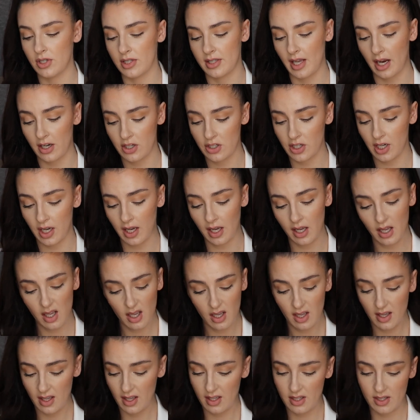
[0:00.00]
is actually
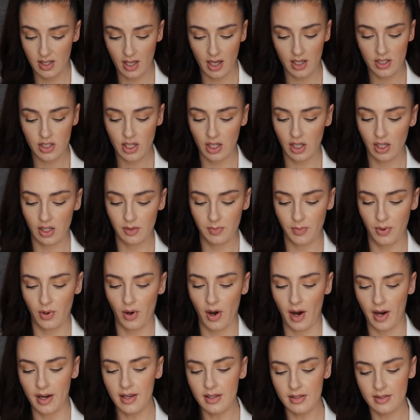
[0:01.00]
such a good
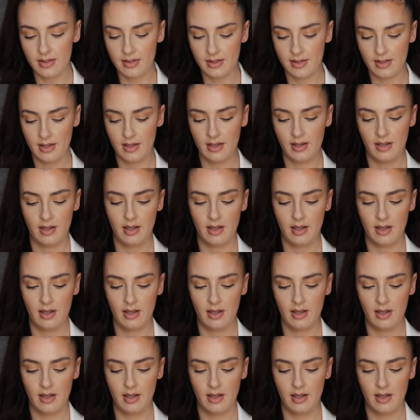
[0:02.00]
price.